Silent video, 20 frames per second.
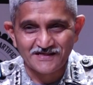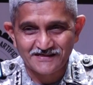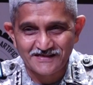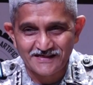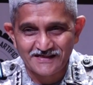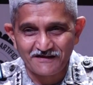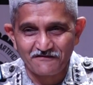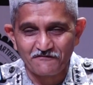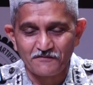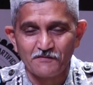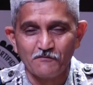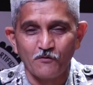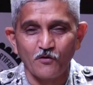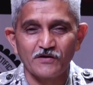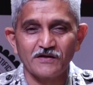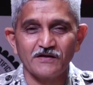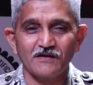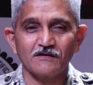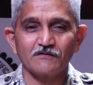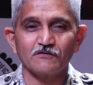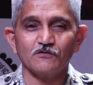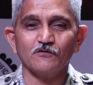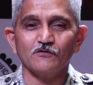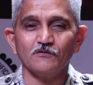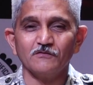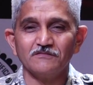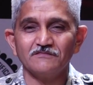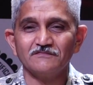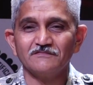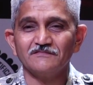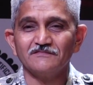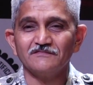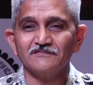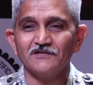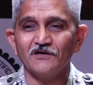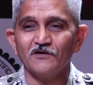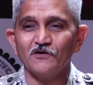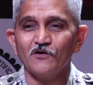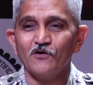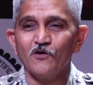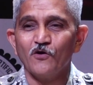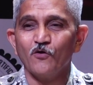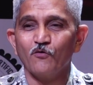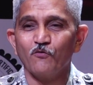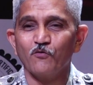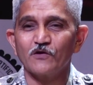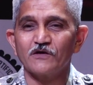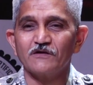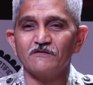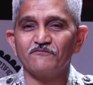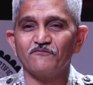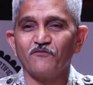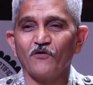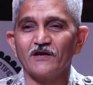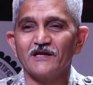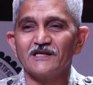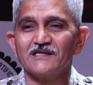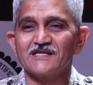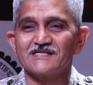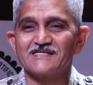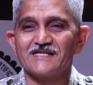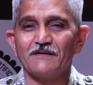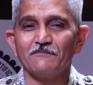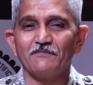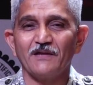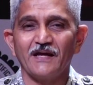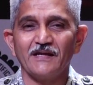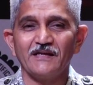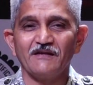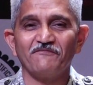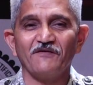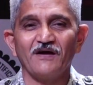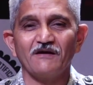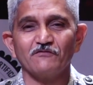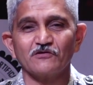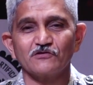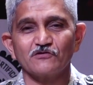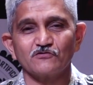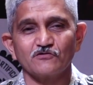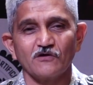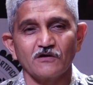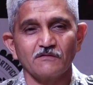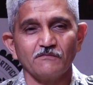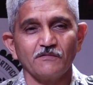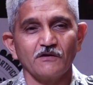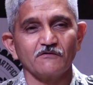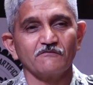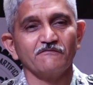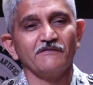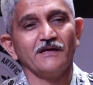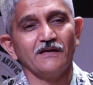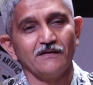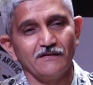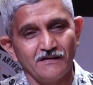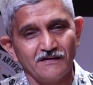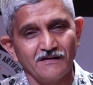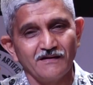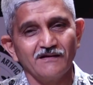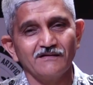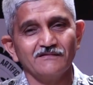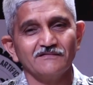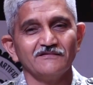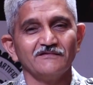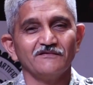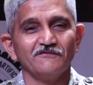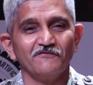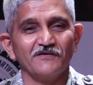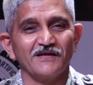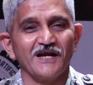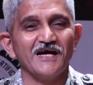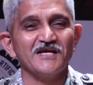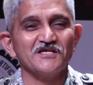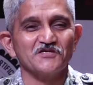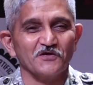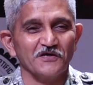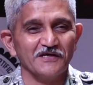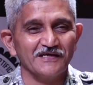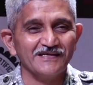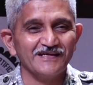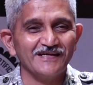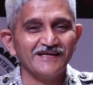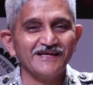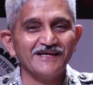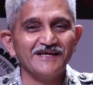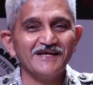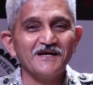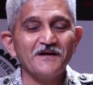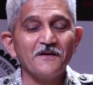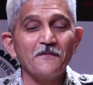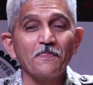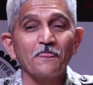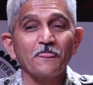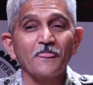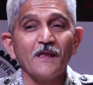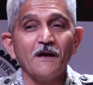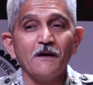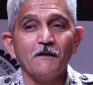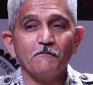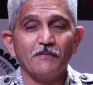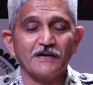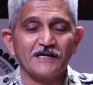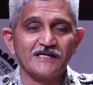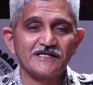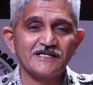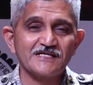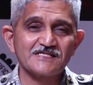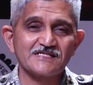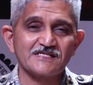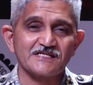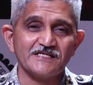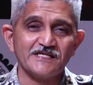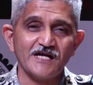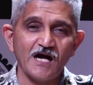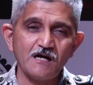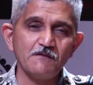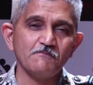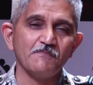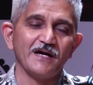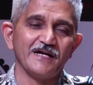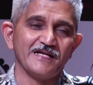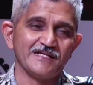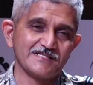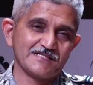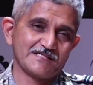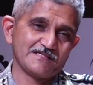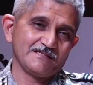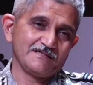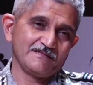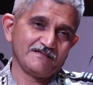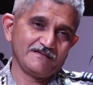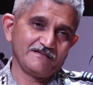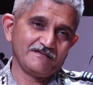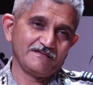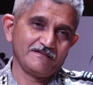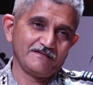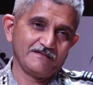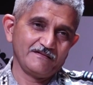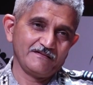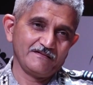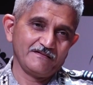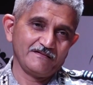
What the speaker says: And I'm certain there'll be more here who would fall in the same line if I were to talk about when I joined. But it is young minds,